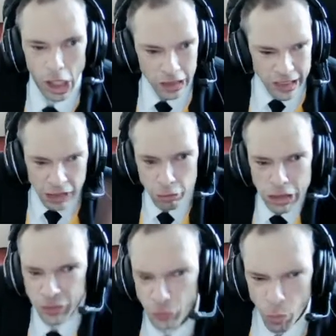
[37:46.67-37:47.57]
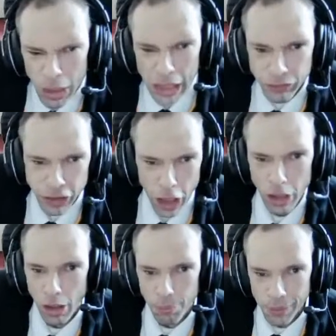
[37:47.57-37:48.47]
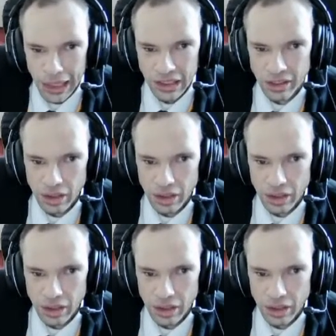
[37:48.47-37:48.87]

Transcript: I seen Christopher Reeve die on me.